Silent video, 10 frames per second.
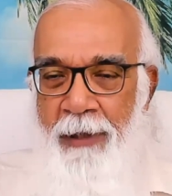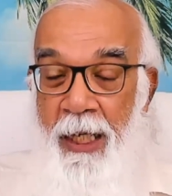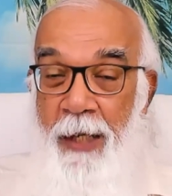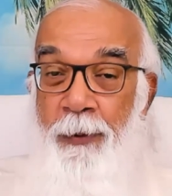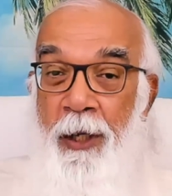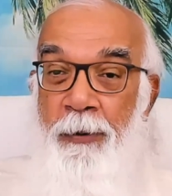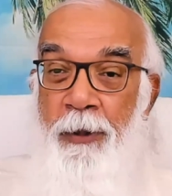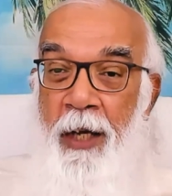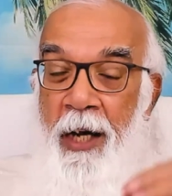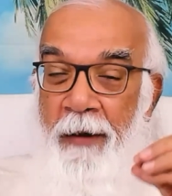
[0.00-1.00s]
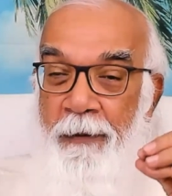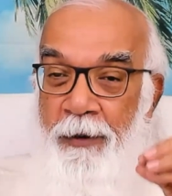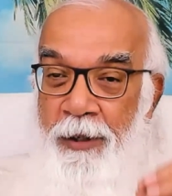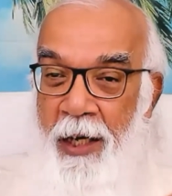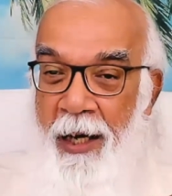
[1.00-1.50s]
Even if they
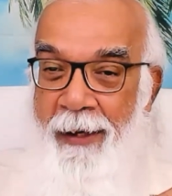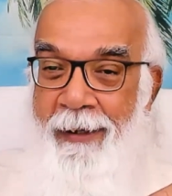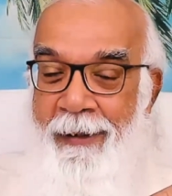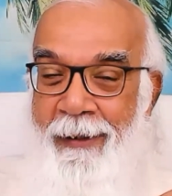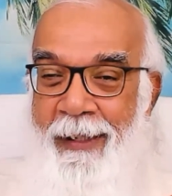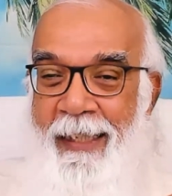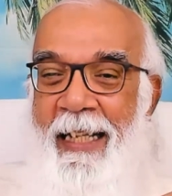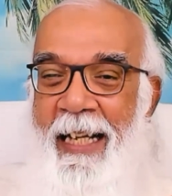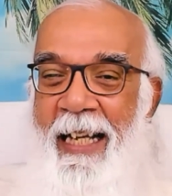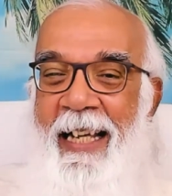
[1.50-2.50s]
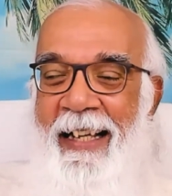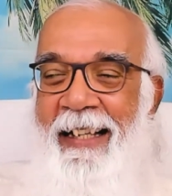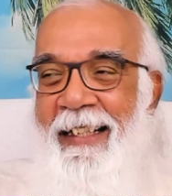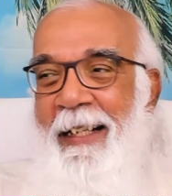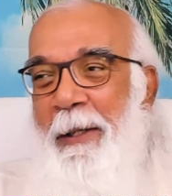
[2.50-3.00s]
have done...
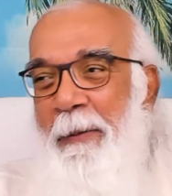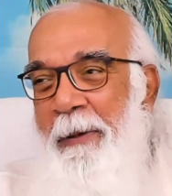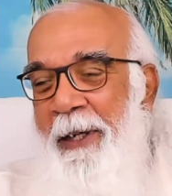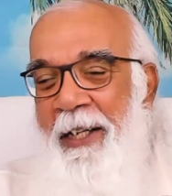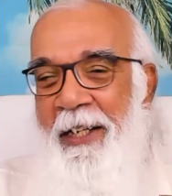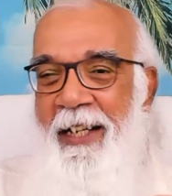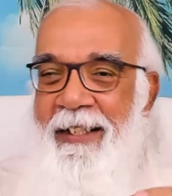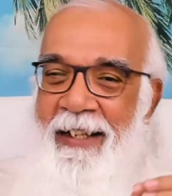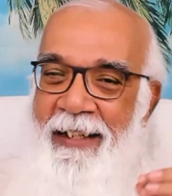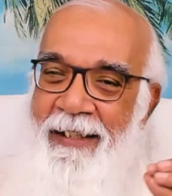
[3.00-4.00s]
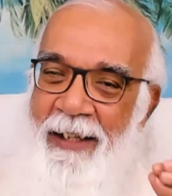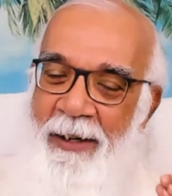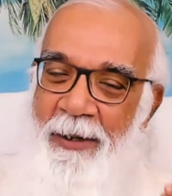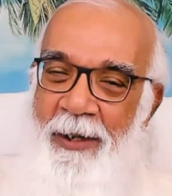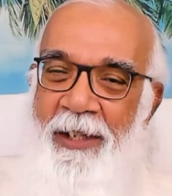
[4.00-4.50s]
Politicians are
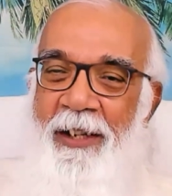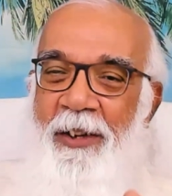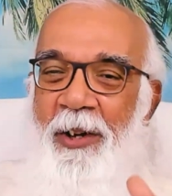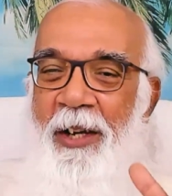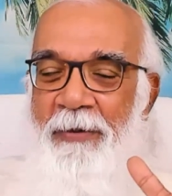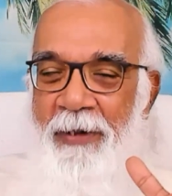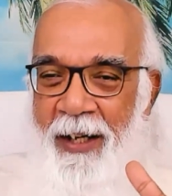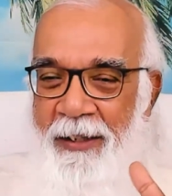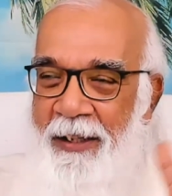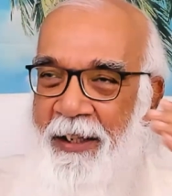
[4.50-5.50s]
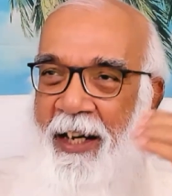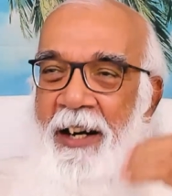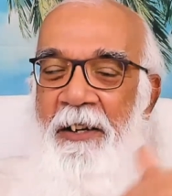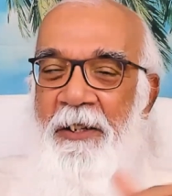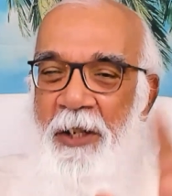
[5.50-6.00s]
not at all affected. They
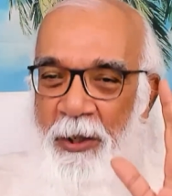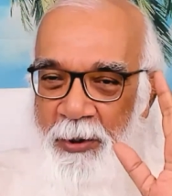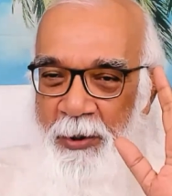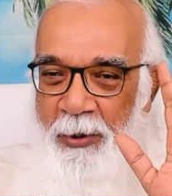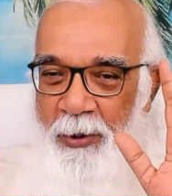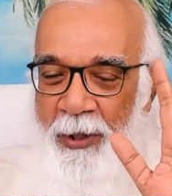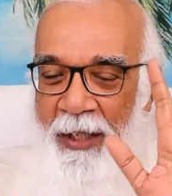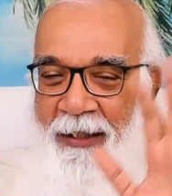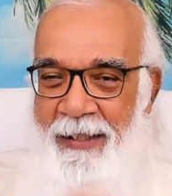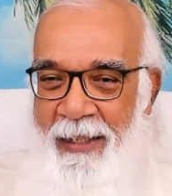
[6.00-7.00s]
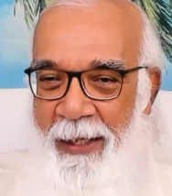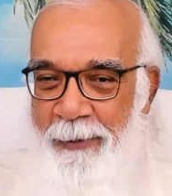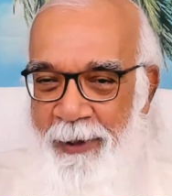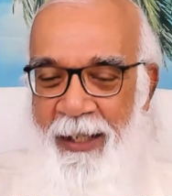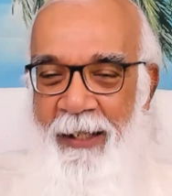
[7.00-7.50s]
continue doing the
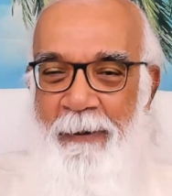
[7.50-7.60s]
same thing.